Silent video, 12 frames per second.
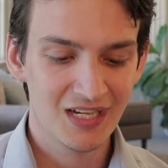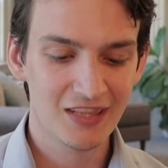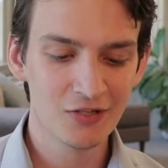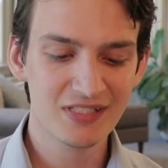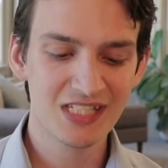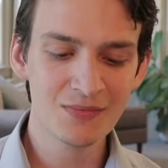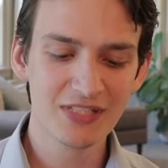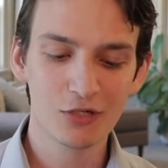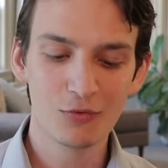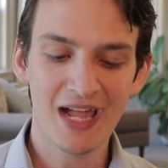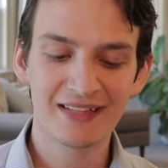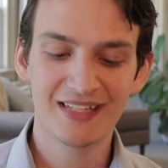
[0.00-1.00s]
And though it seems like
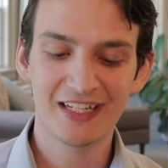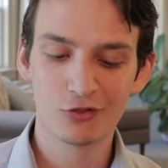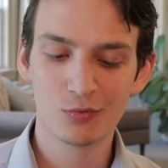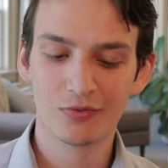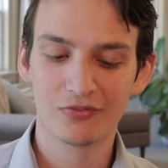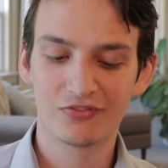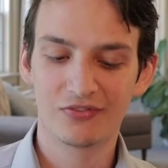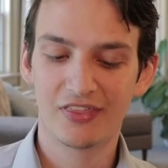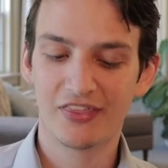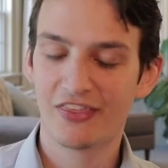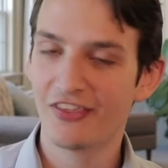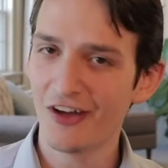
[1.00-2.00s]
a ragtag group of
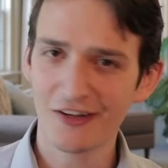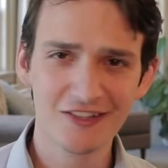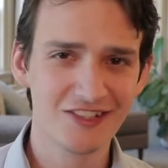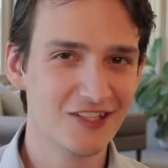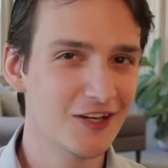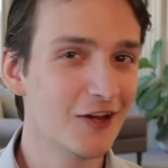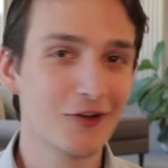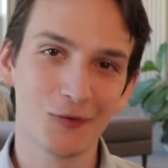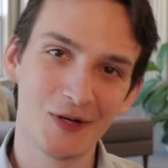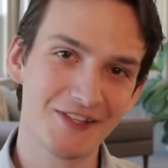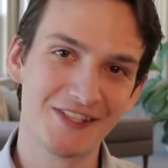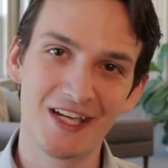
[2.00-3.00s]
thugs and
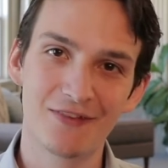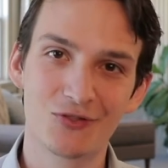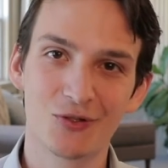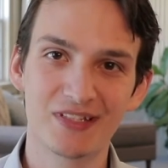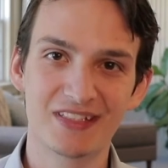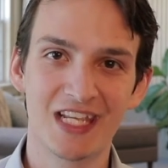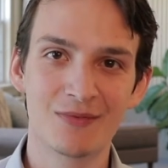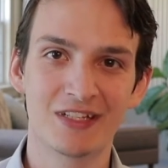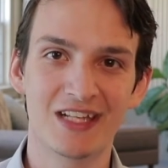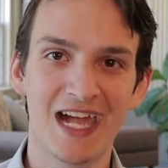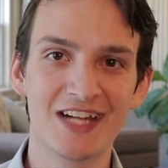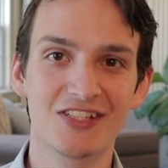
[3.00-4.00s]
ne'er-do-wells that have joined
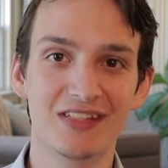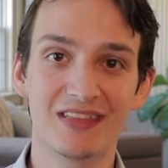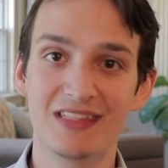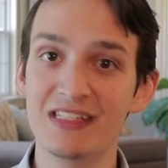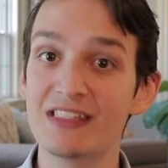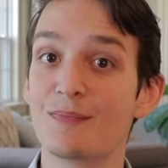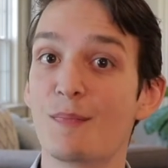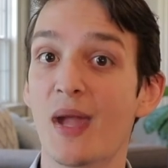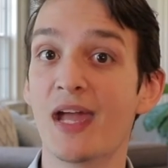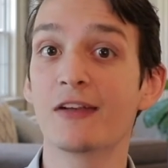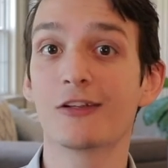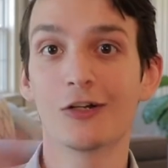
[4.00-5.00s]
David, actually these
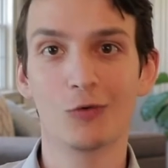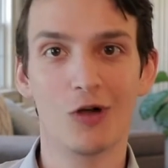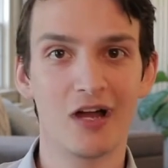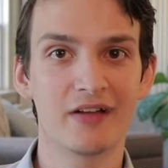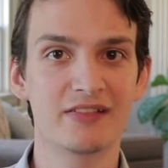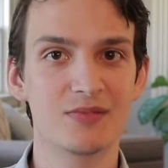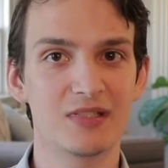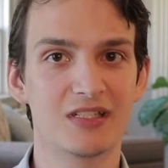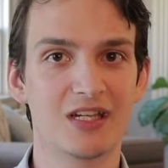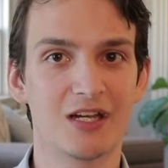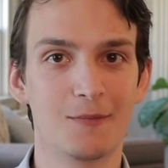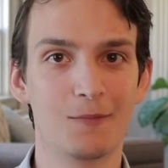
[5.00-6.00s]
men go on to
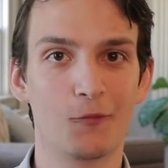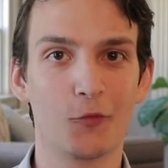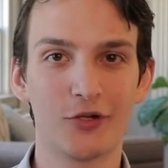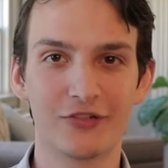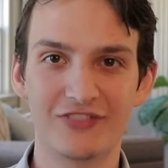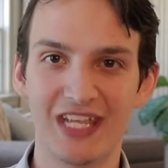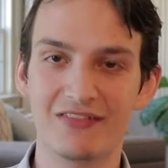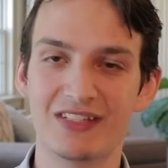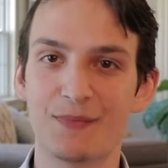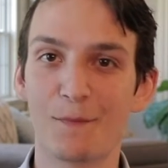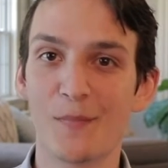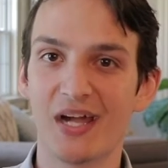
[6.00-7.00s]
become one of
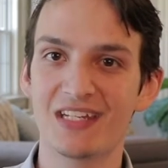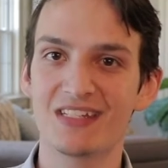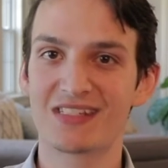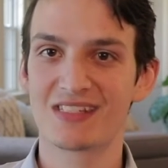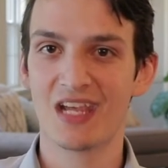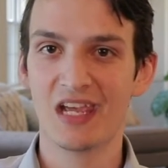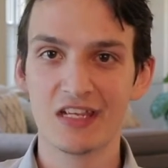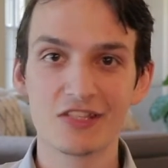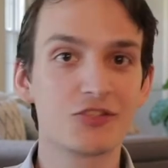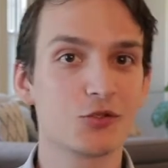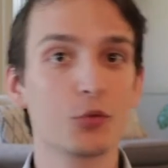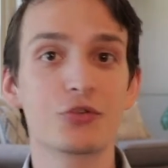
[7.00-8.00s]
David's mightiest
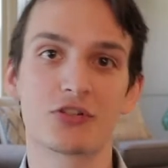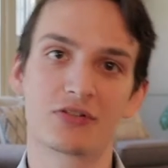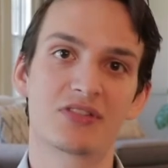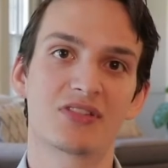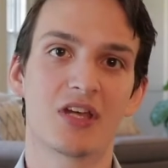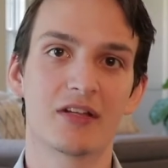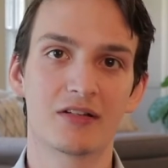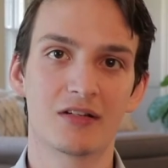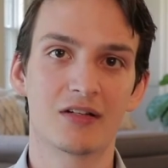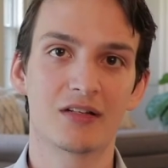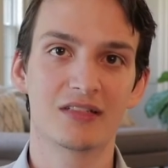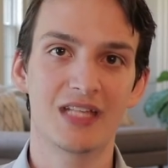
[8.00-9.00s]
soldiers
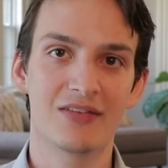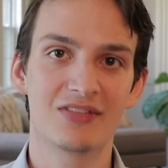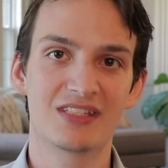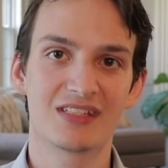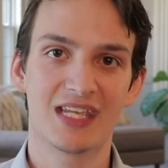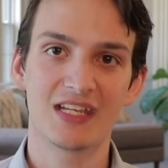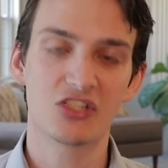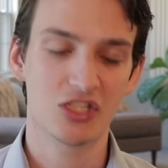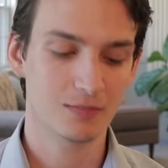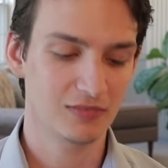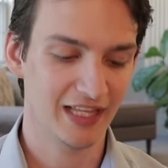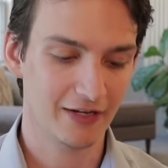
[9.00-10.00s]
under David's
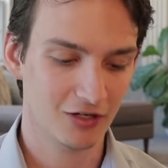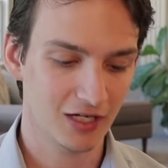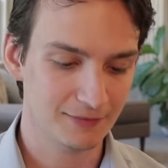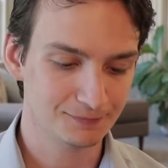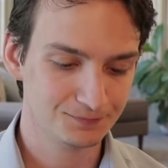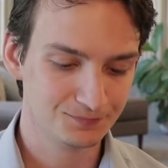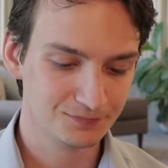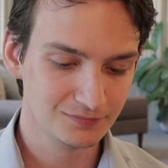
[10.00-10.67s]
kingship later on.